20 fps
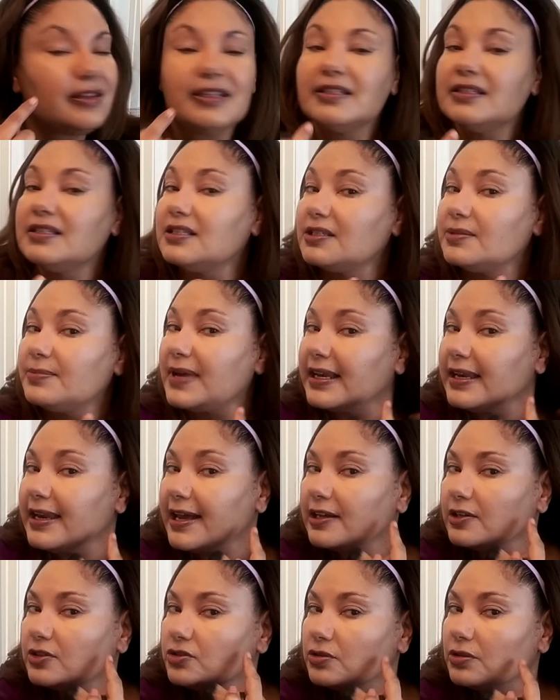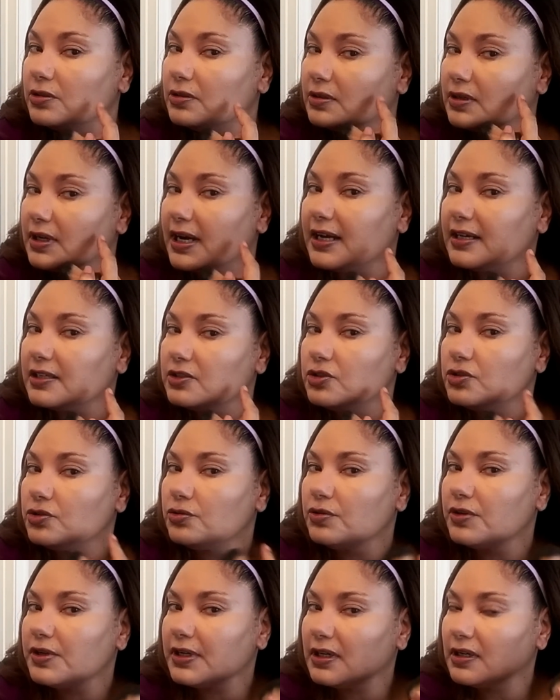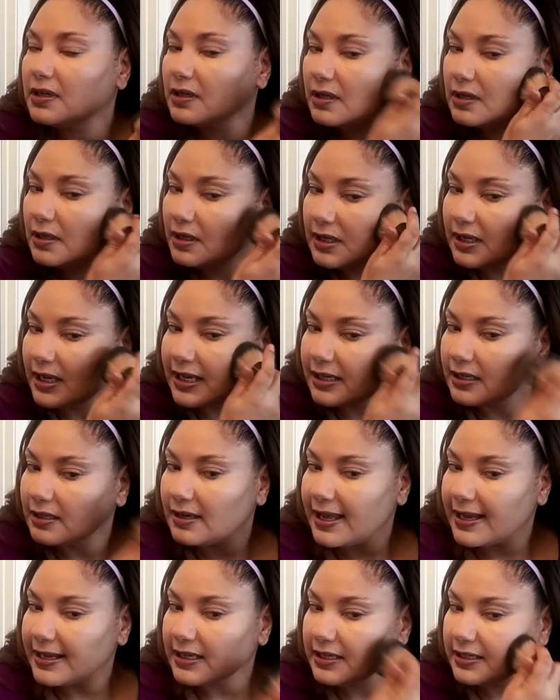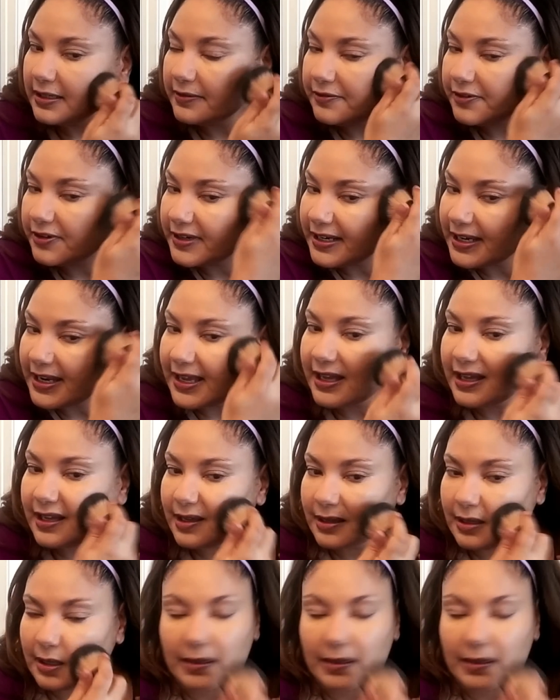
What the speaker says: this is my natural contour. I don't like covering that.